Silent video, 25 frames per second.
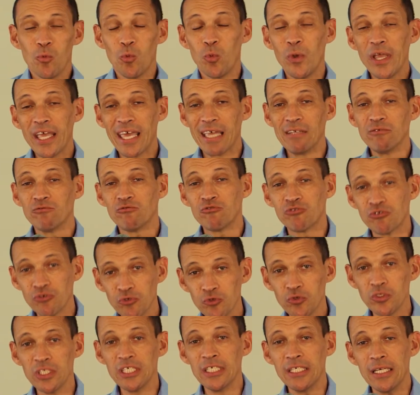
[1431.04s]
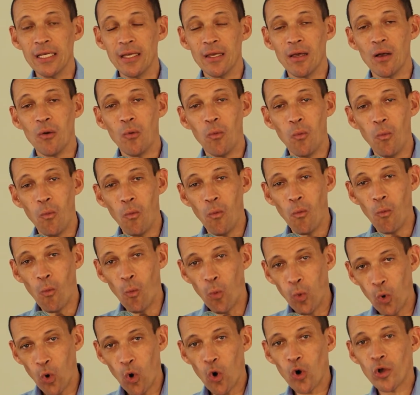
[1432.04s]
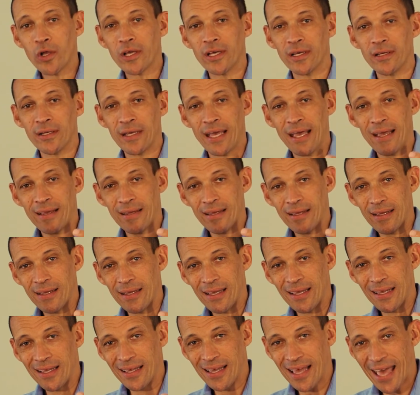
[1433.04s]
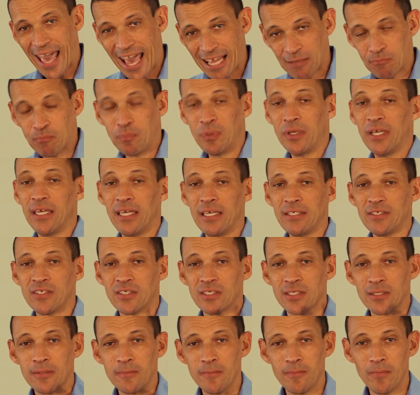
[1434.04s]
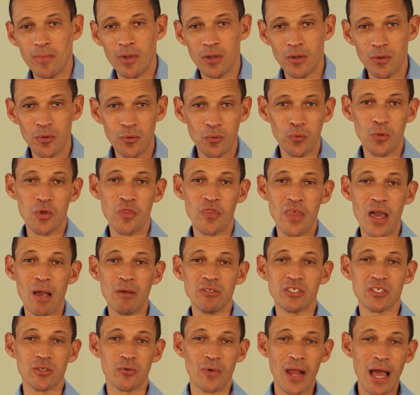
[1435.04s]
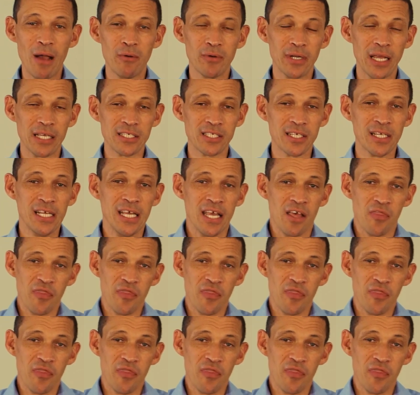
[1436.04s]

we can truly walk at peace with those around us.